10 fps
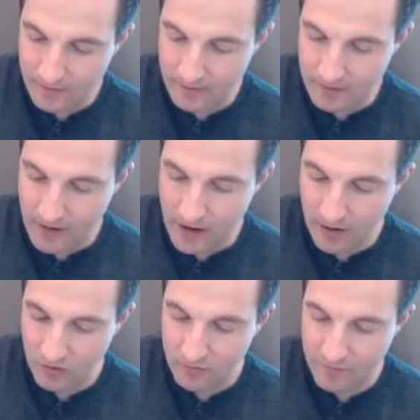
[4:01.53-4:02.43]
than the
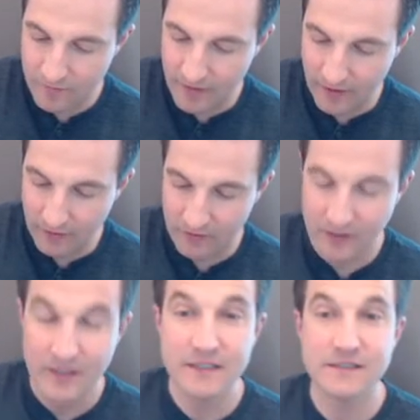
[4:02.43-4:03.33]
column of
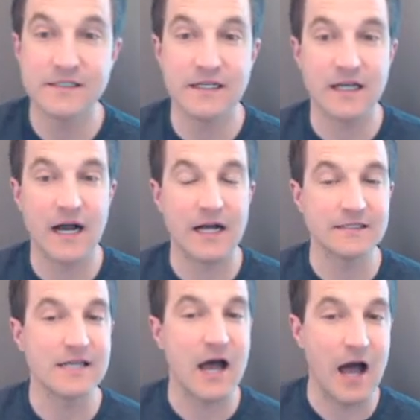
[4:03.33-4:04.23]
air sitting
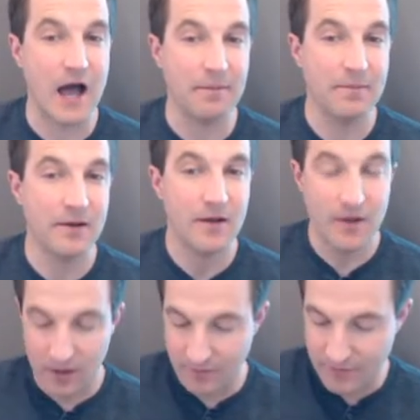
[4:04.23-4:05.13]
on top
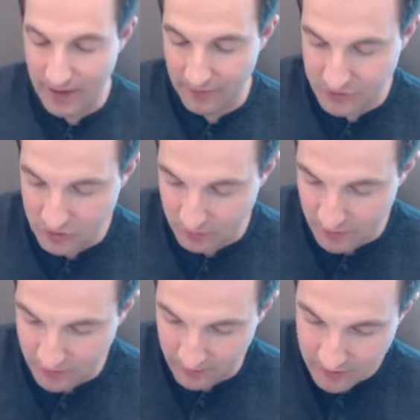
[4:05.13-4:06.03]
of the air that you're
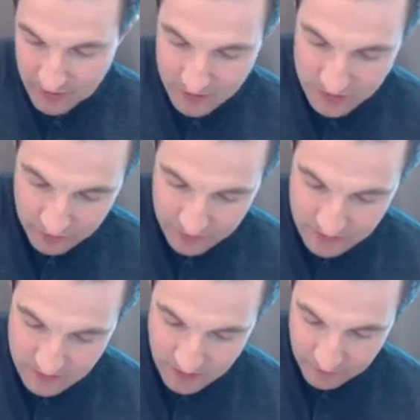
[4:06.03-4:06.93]
breathing. So
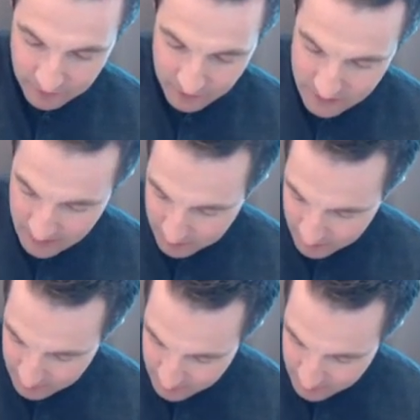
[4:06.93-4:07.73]
let's say, for example,